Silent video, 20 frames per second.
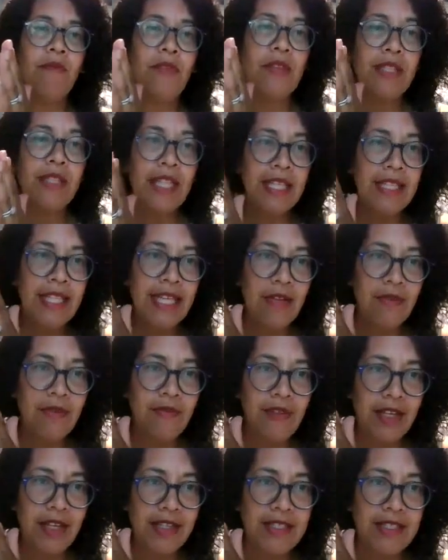feeling like a
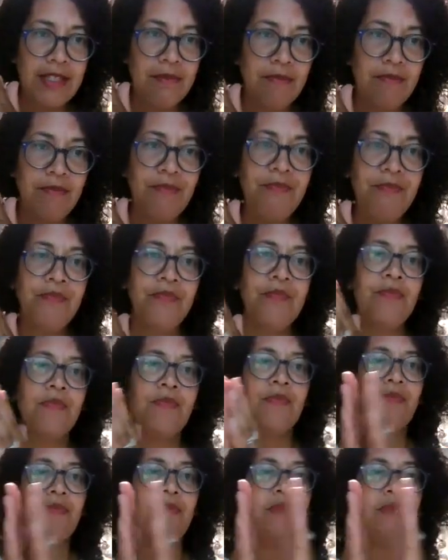victim
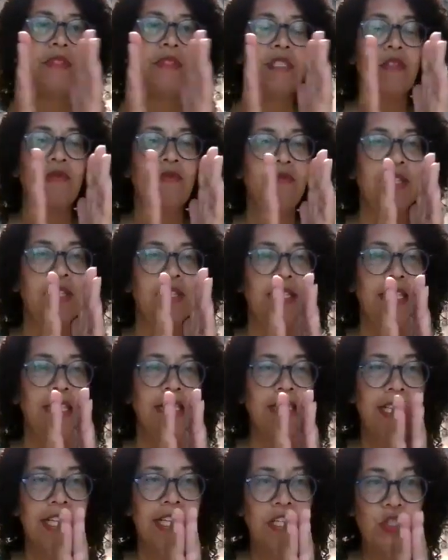to
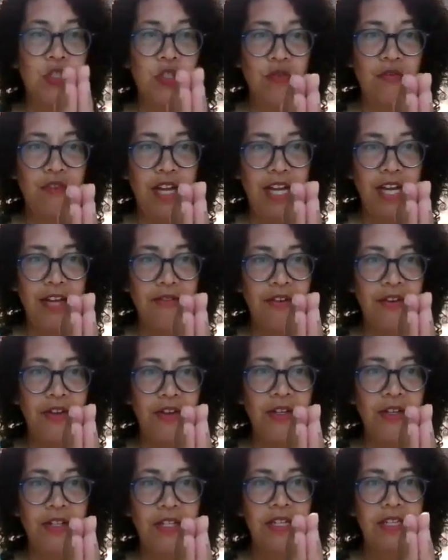feeling like a
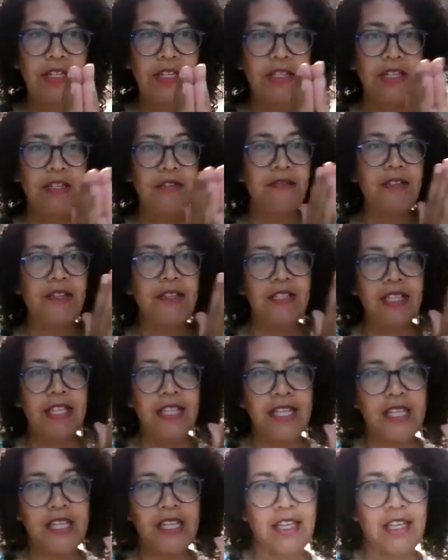survivor to feel
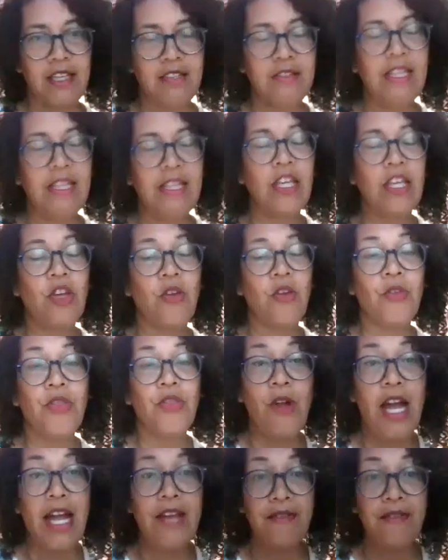like you're
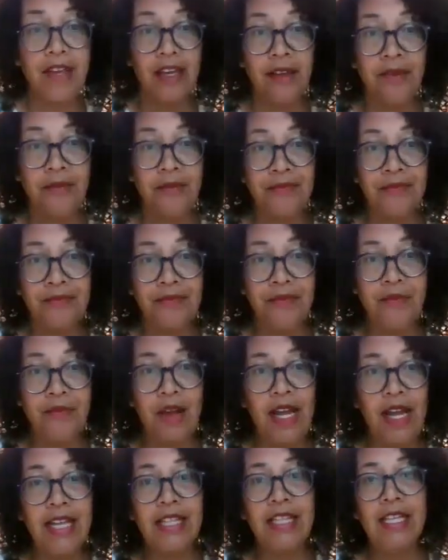thriving,
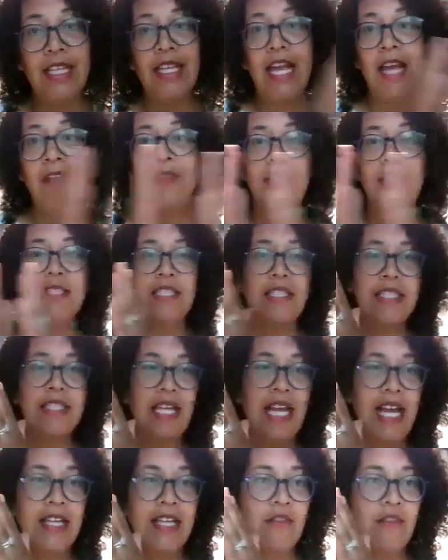right? And this is
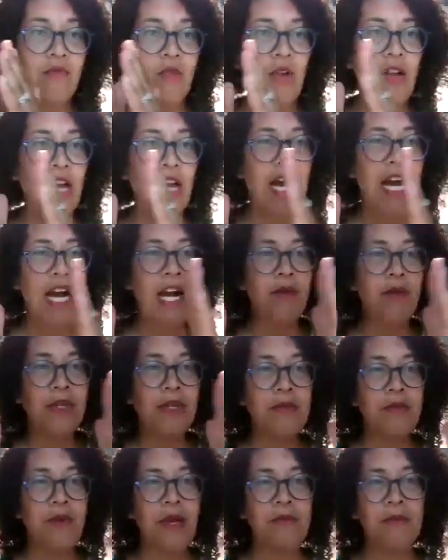kind of where I
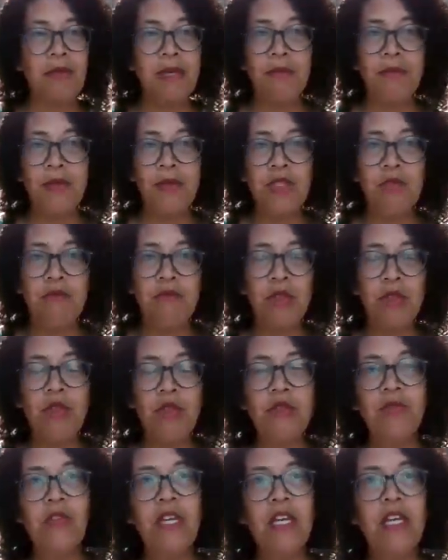always want people to
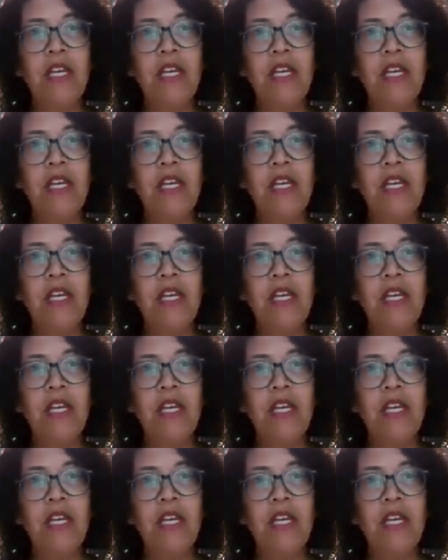move.